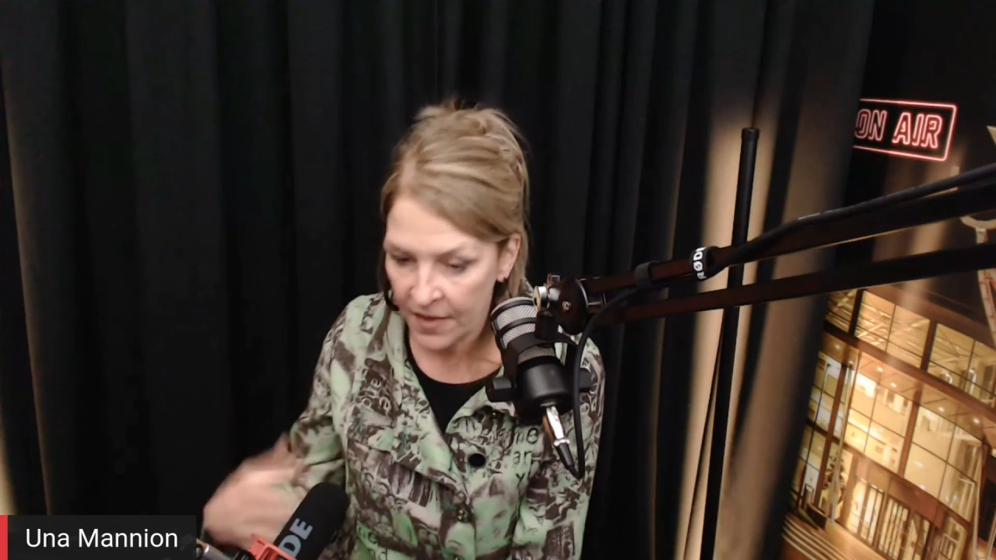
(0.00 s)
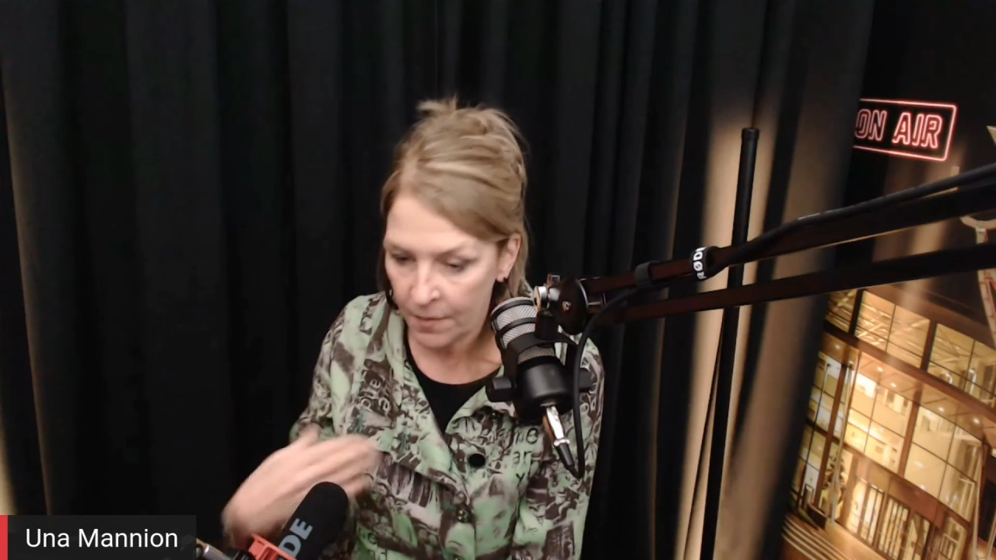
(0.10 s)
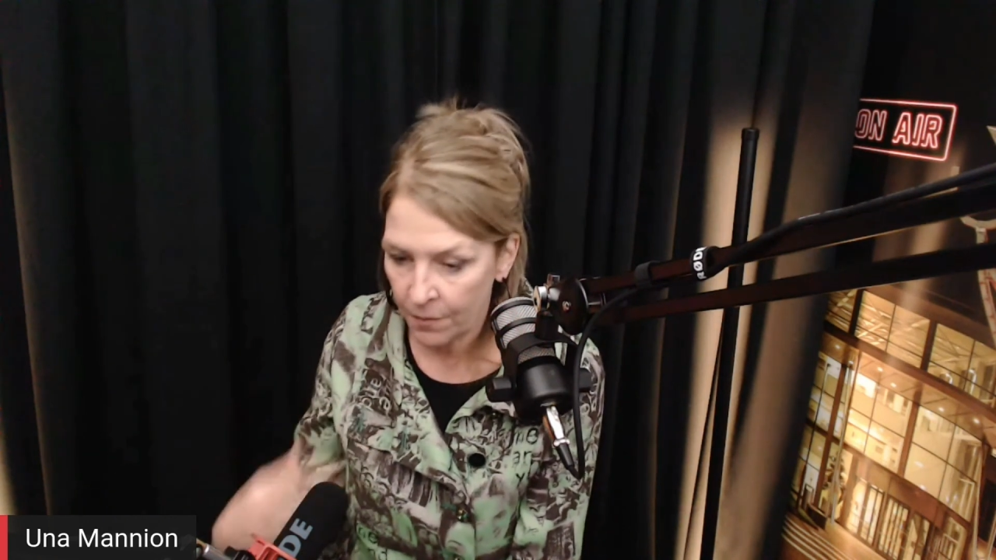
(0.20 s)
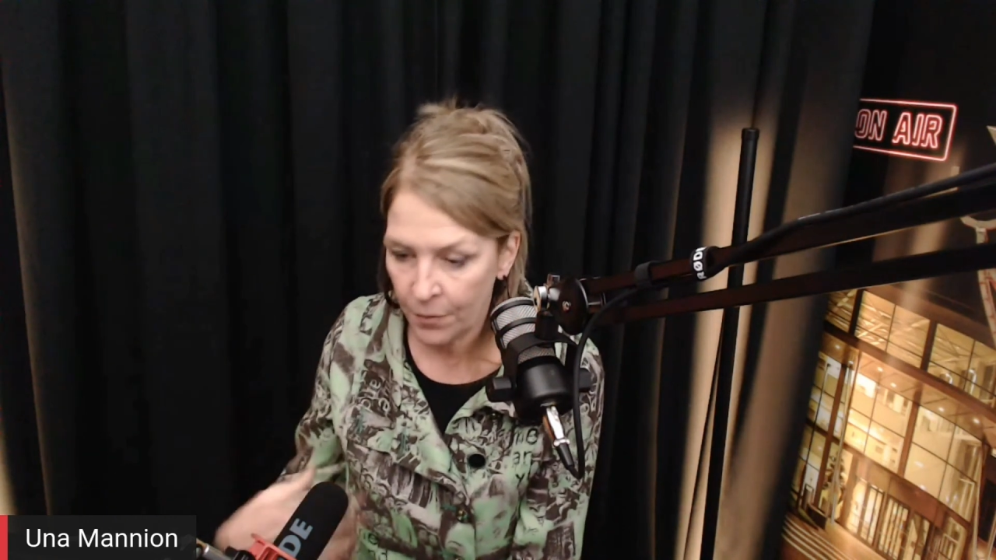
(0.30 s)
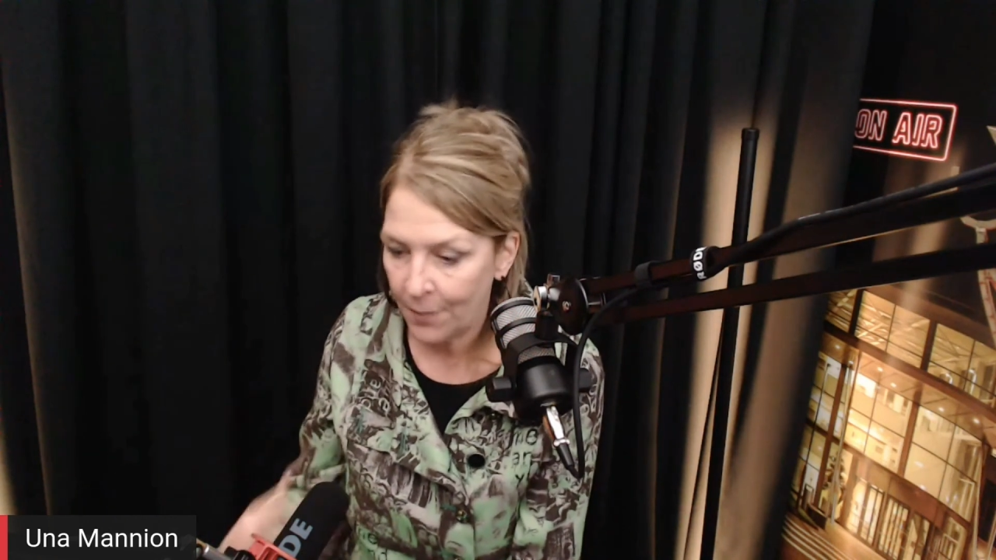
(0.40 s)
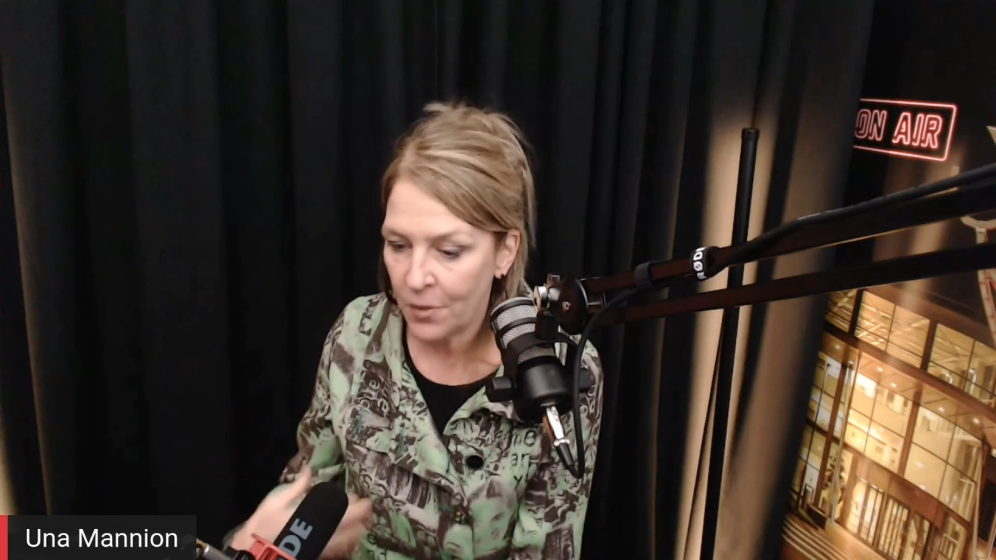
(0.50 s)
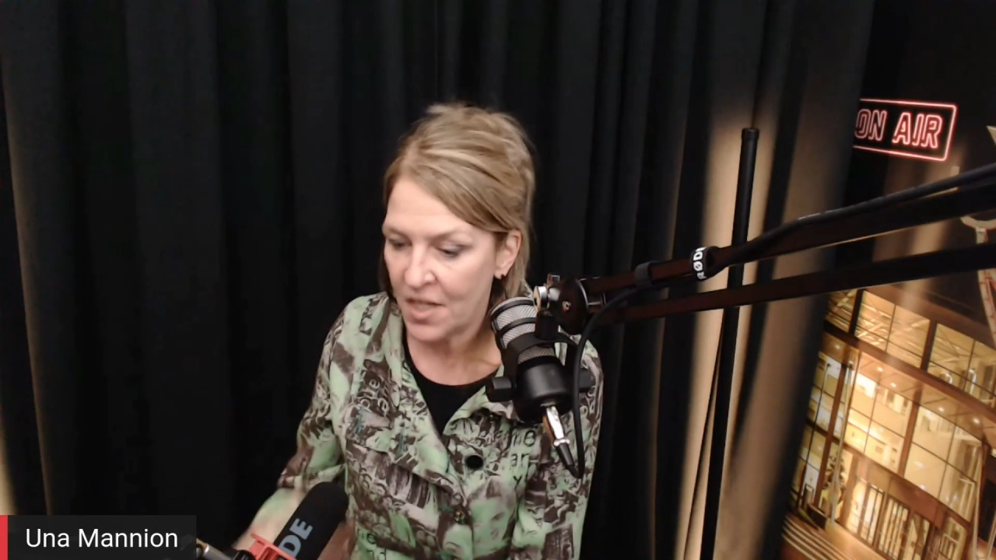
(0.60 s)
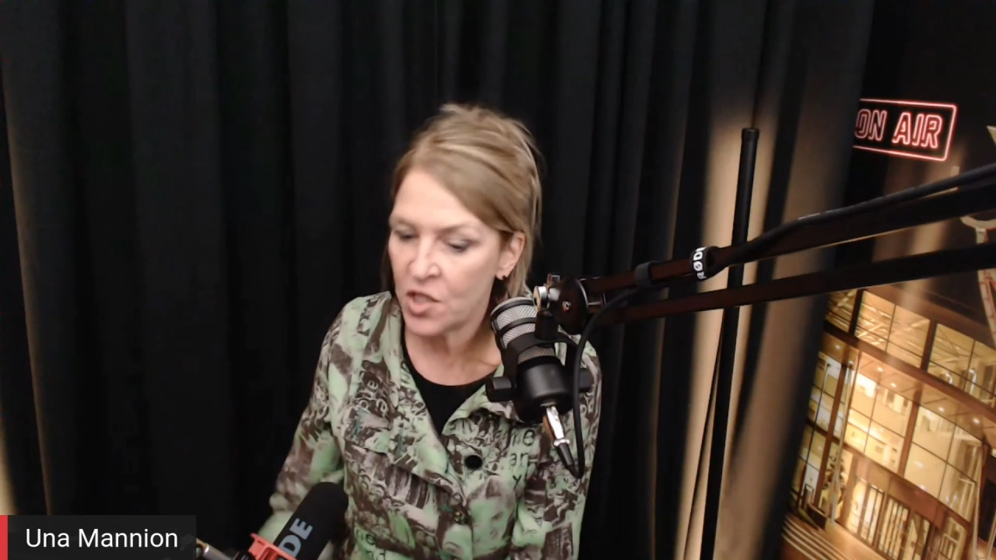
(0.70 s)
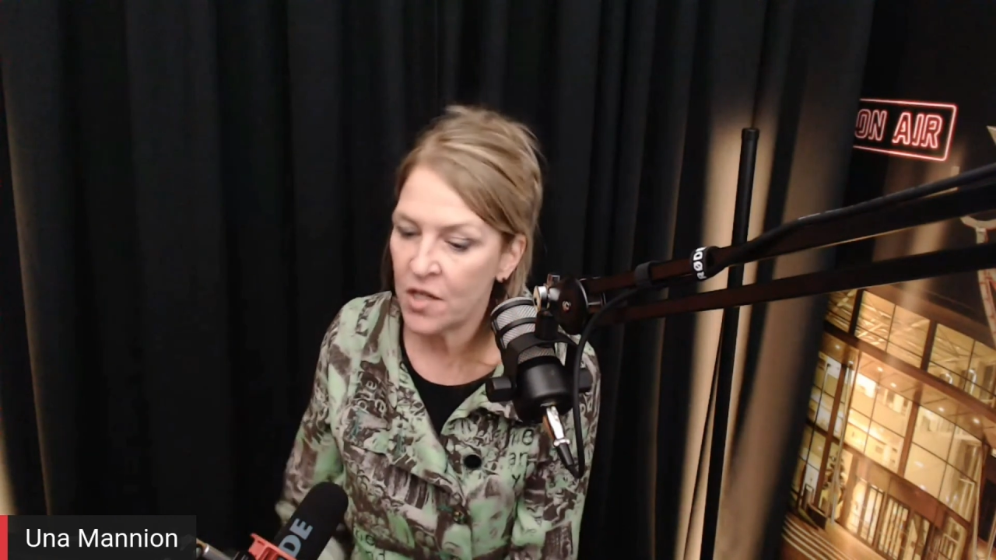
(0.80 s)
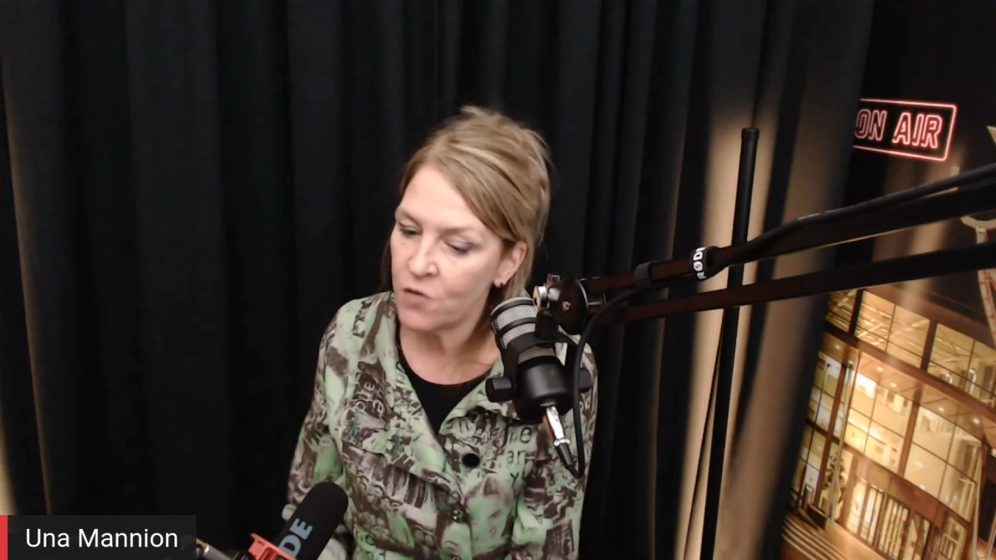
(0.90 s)
the
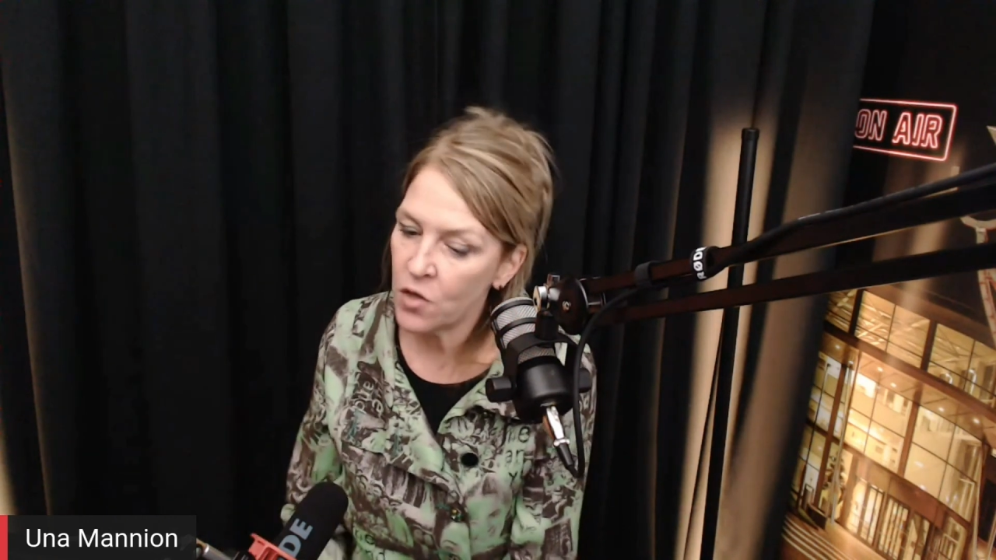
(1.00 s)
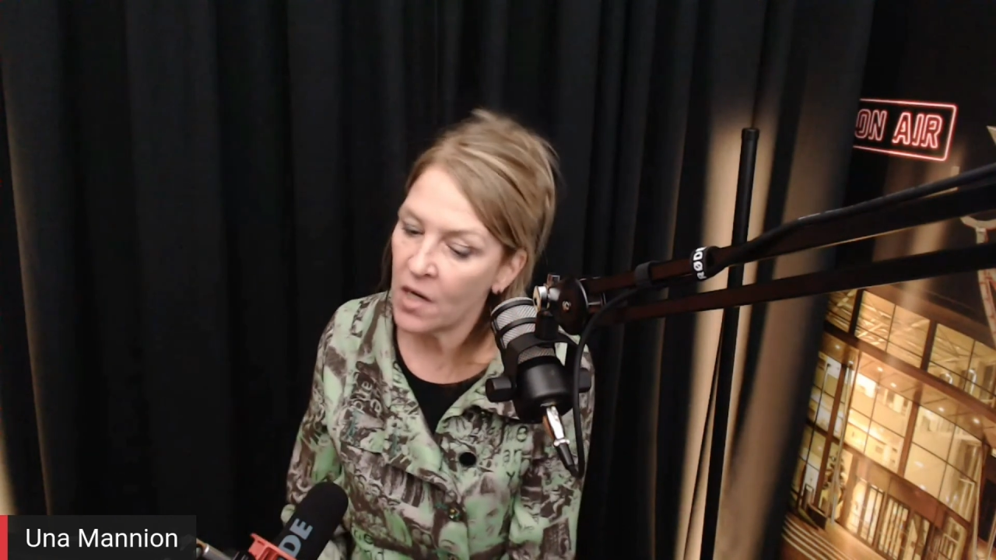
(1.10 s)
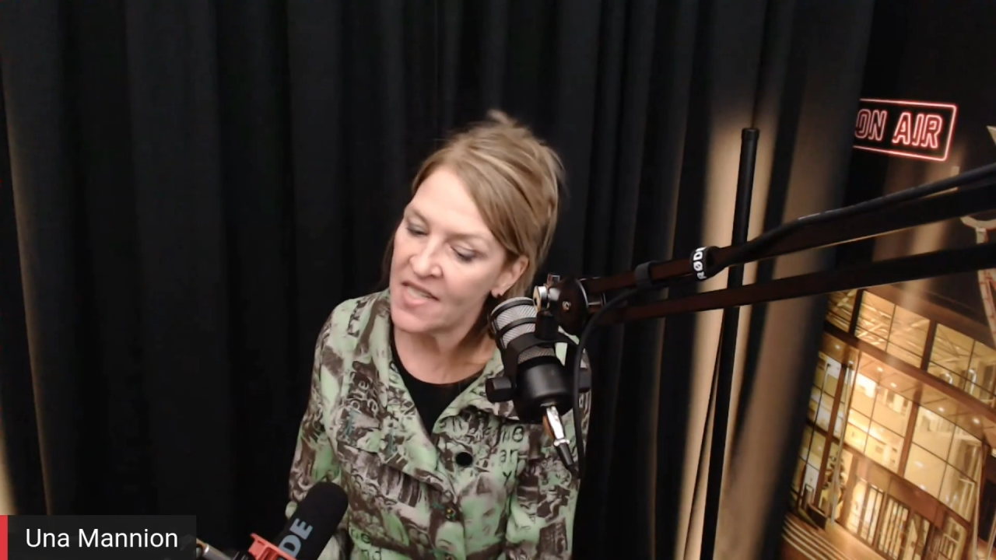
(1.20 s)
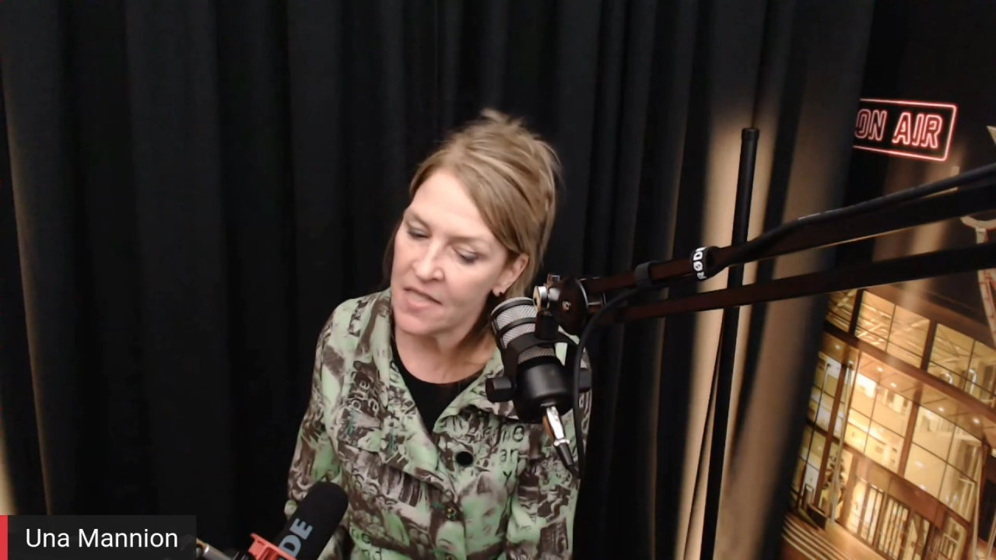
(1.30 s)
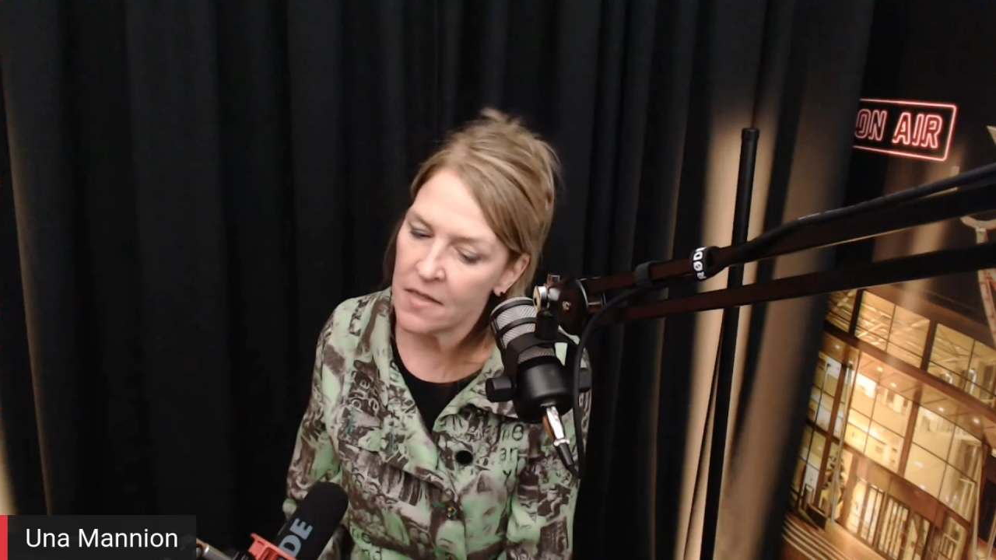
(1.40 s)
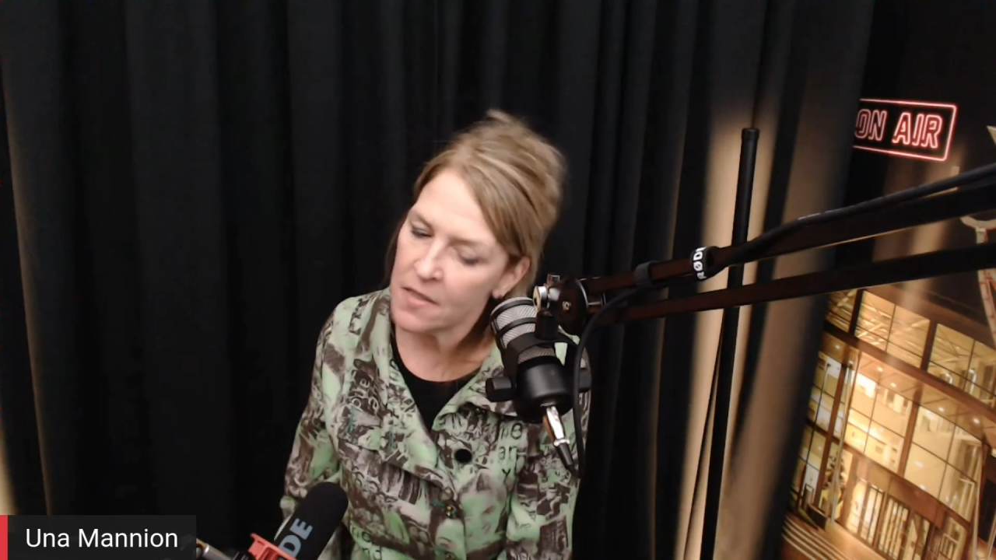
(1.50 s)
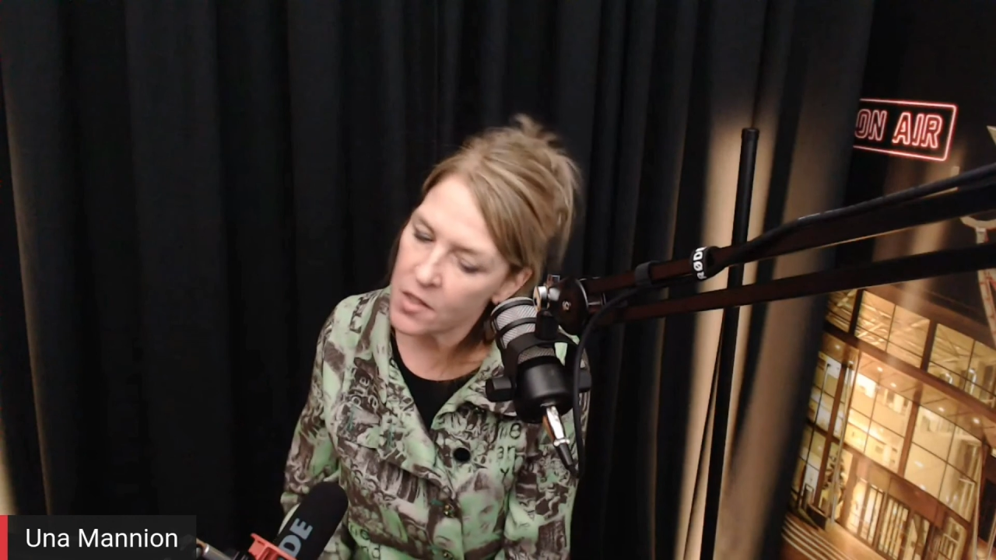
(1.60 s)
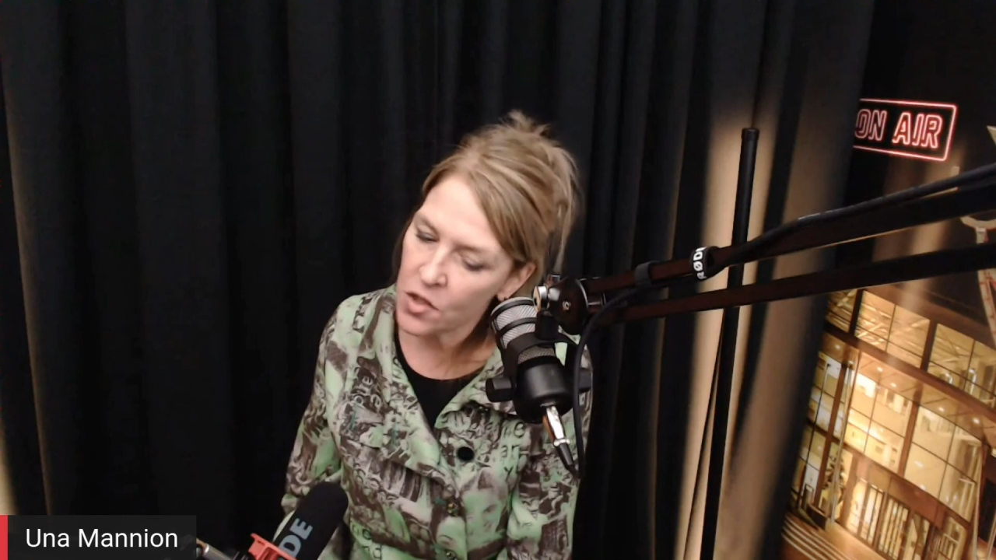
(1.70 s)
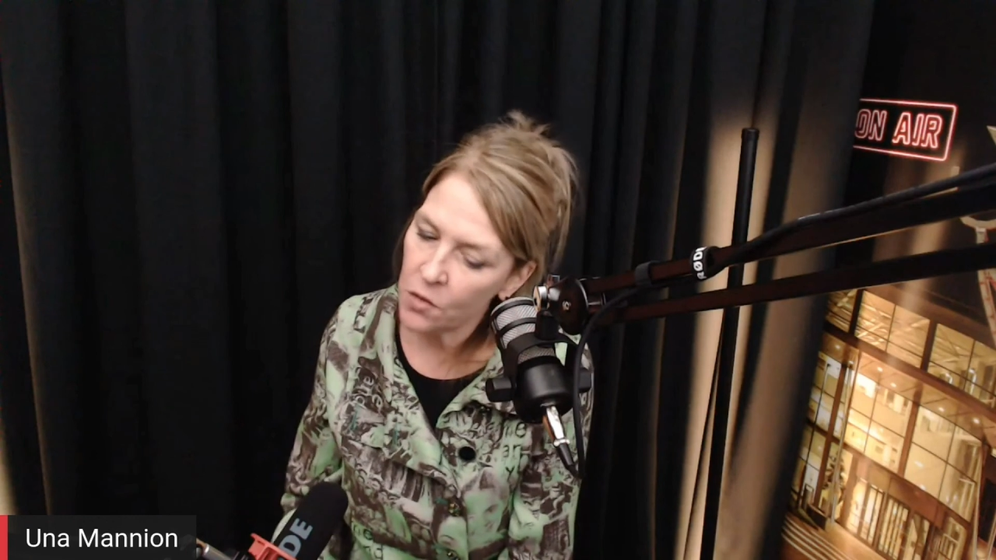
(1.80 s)
preparation of trying